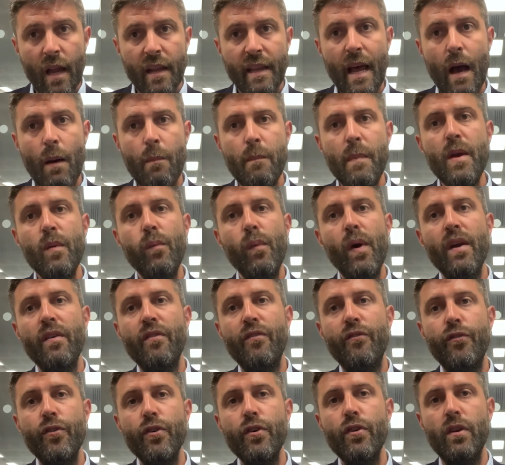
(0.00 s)
Now, midway
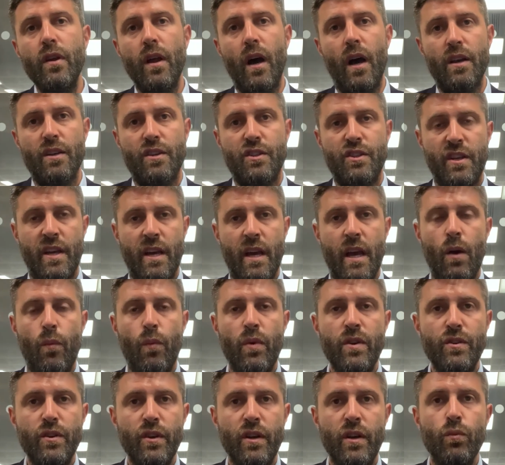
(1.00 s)
through last year,
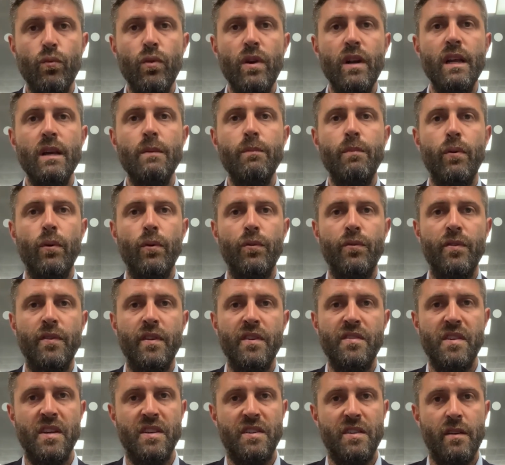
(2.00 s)
we took a really important
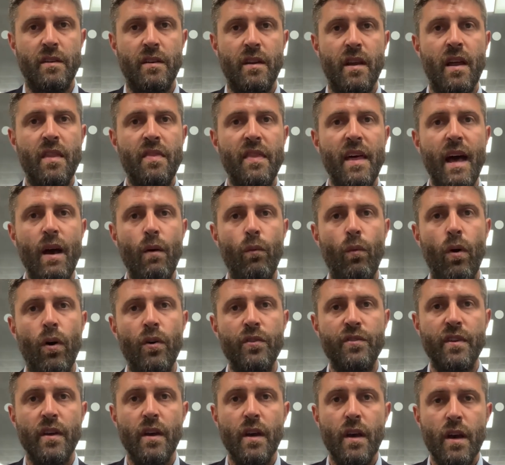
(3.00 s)
decision, and that
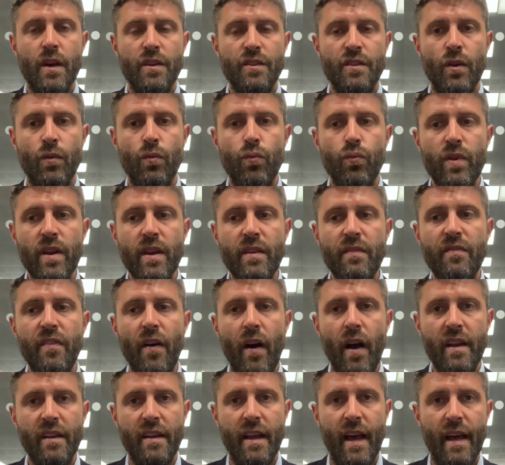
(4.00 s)
was to
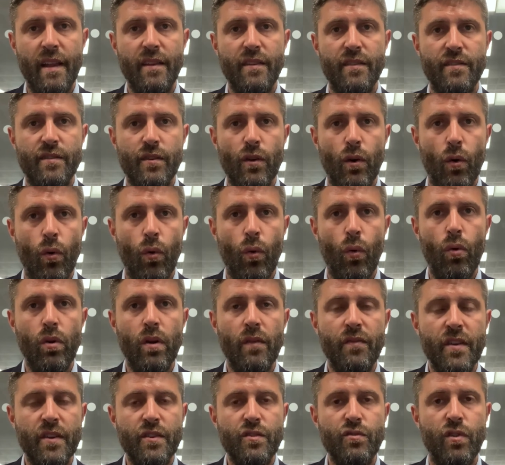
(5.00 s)
refinance all
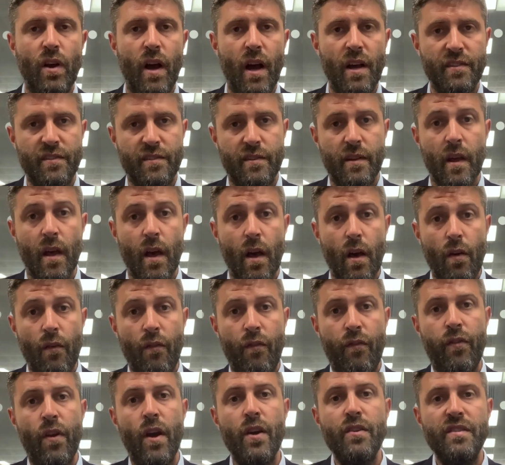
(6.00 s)
of the Trust's
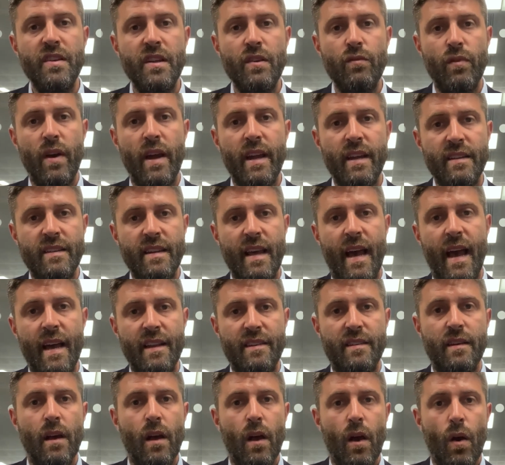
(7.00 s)
floating rate
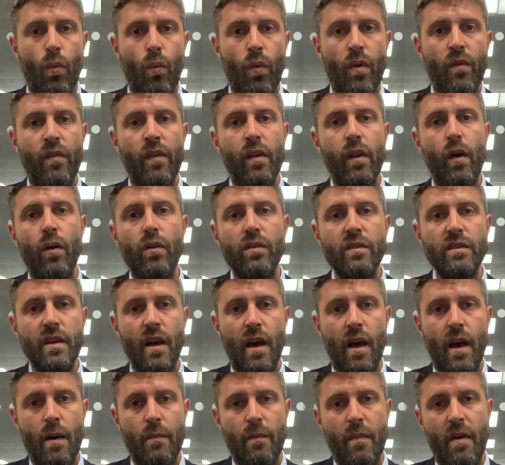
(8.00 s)
debt with
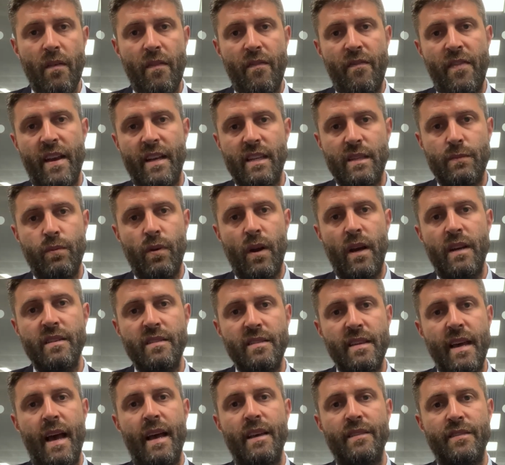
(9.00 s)
long-term fixed price
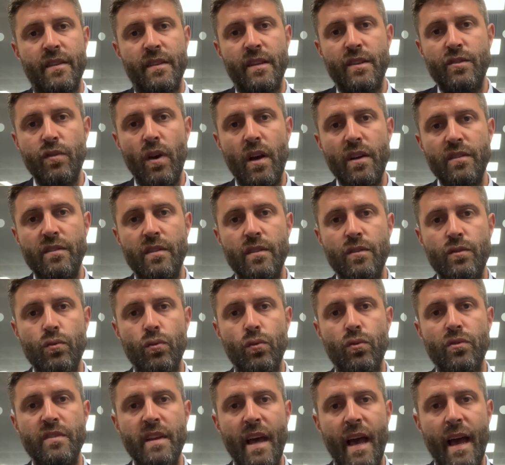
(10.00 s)
debt. So the Trust had
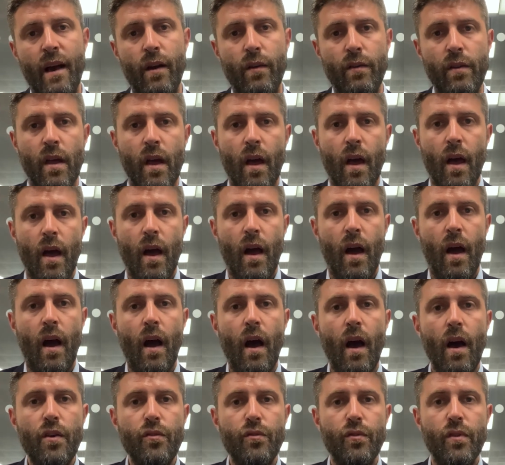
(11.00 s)
drawn down
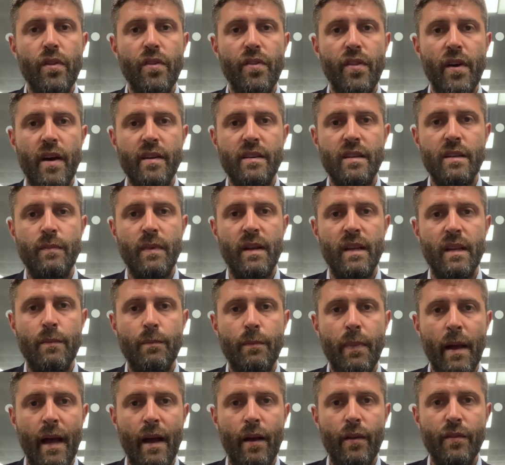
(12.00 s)
£130 million
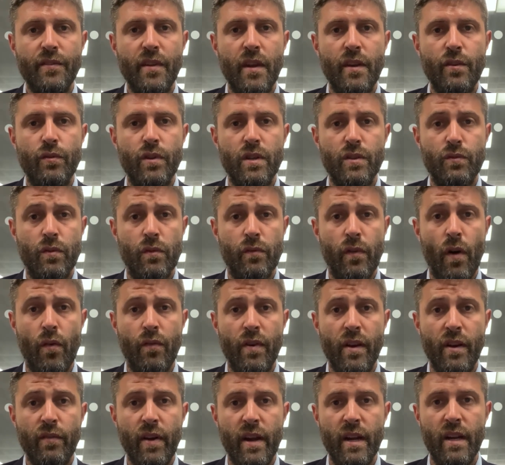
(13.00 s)
under its
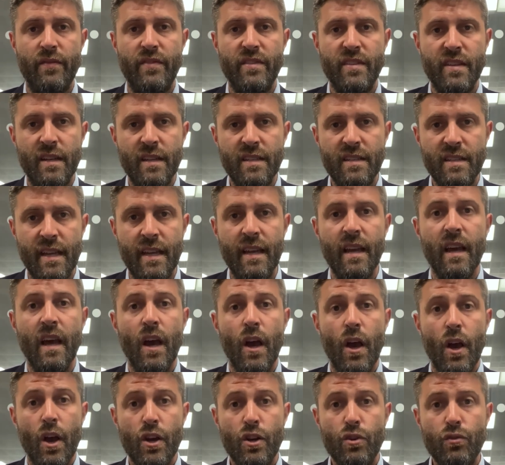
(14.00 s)
revolving credit facility.
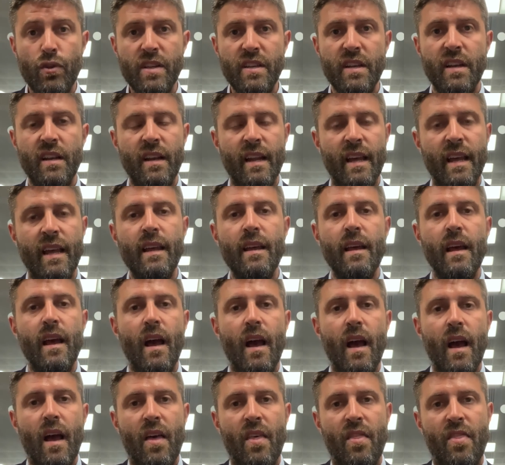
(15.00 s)
Critically,
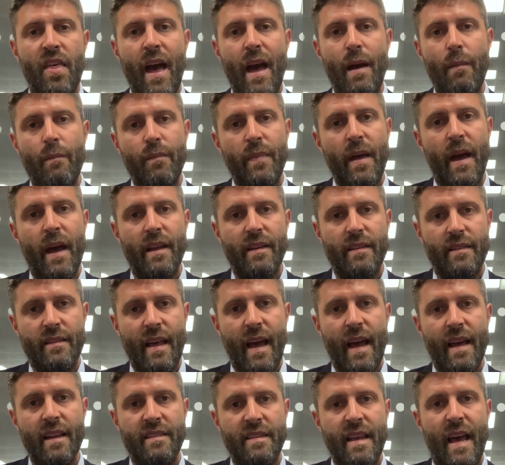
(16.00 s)

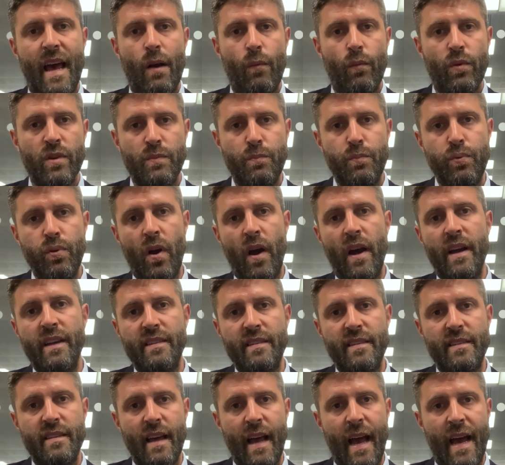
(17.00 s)
that debt was
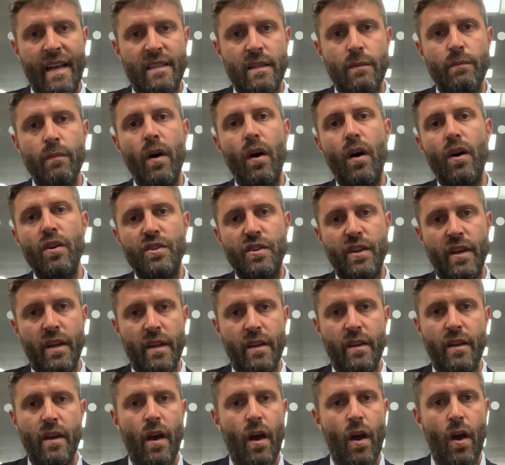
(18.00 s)
priced at a
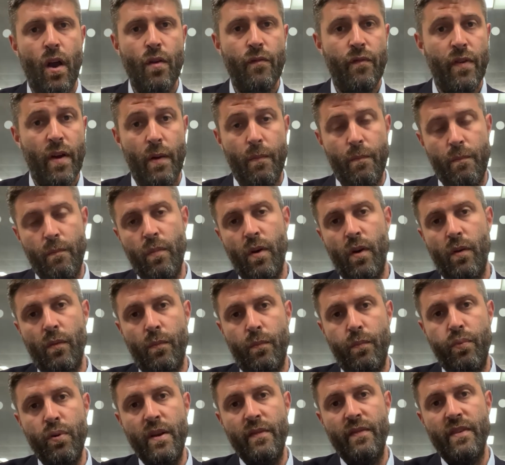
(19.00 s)
margin over, well,
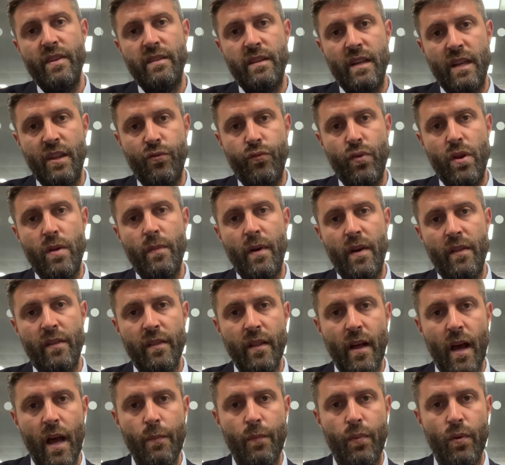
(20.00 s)
previously 3-month
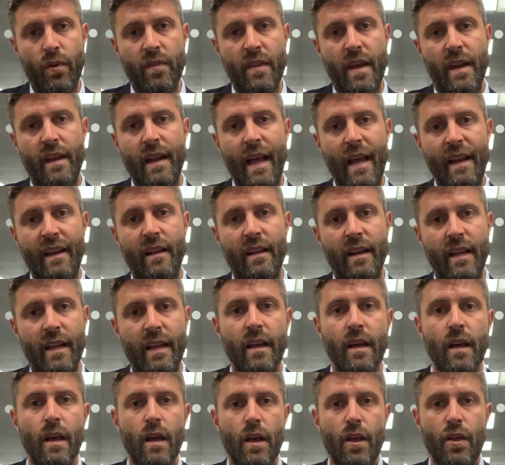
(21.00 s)
LIBOR and then latterly
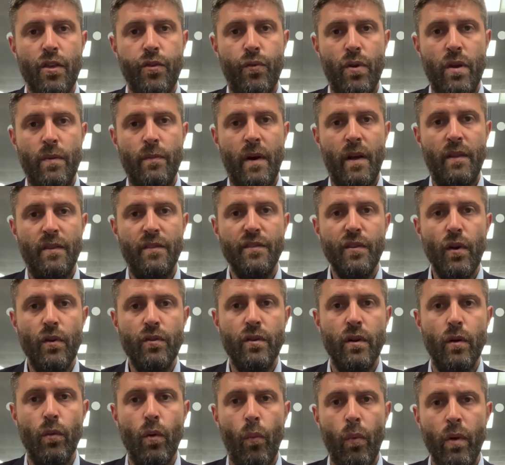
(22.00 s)
3-month
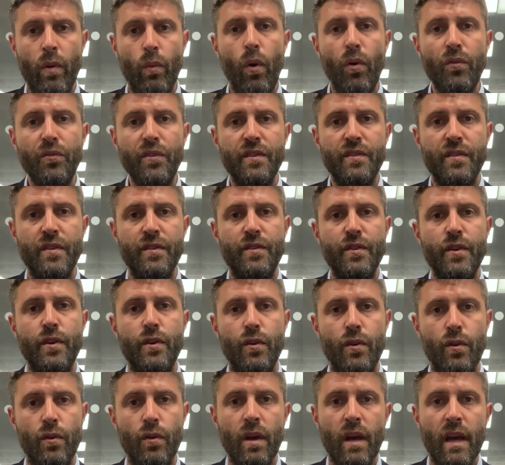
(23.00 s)
SONIA. And what we wanted to
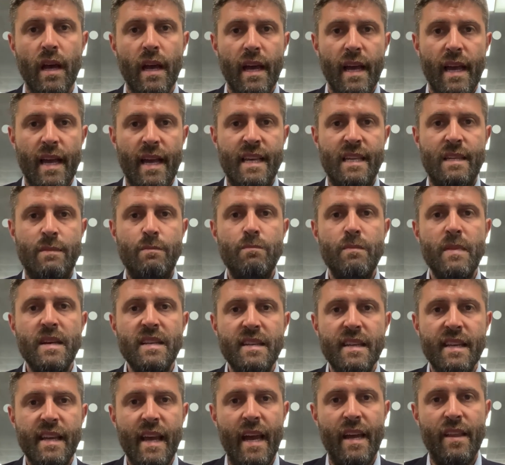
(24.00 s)
do is
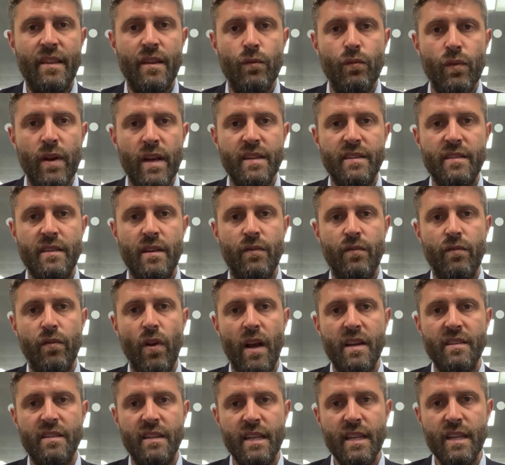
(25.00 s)
mitigate the risk of
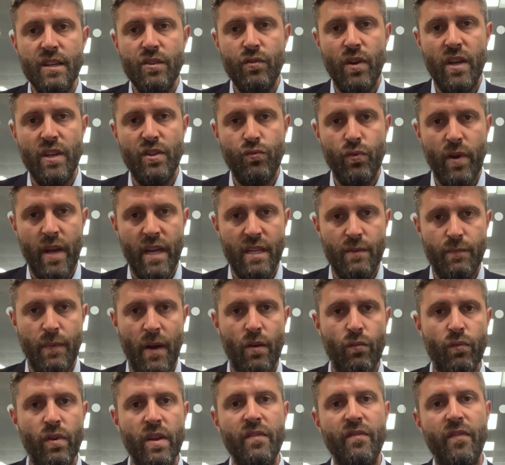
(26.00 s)
rising interest rates
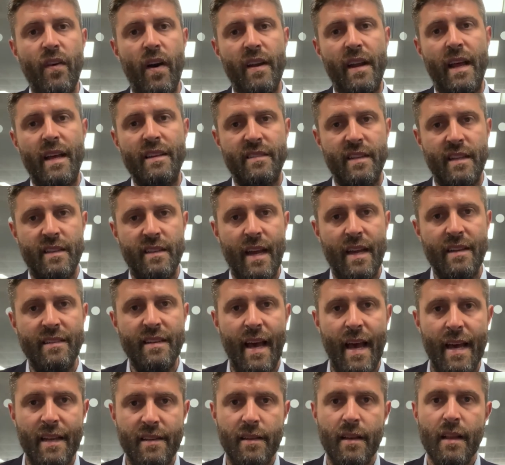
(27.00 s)
by refinancing that
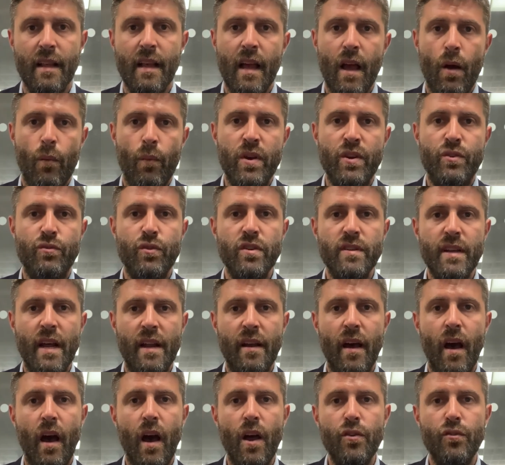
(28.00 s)
debt. We drew
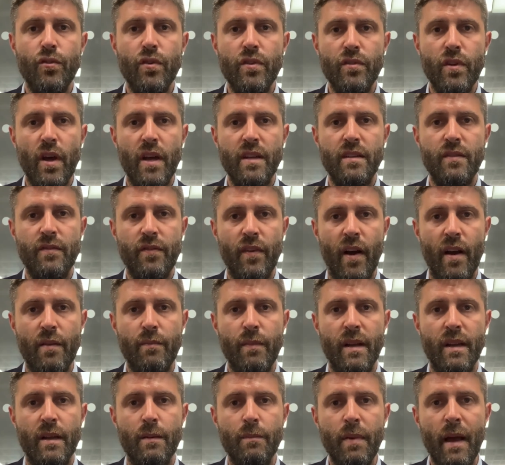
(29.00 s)
down £195
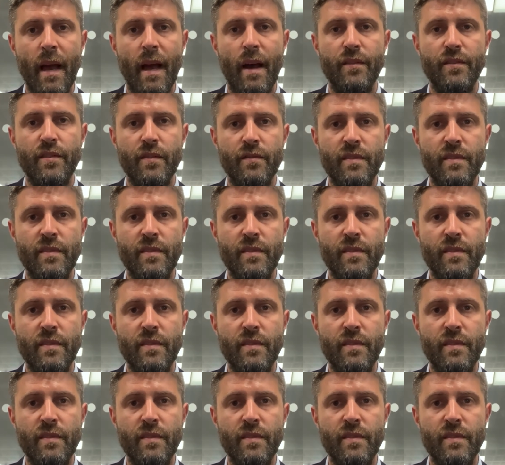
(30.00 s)
million of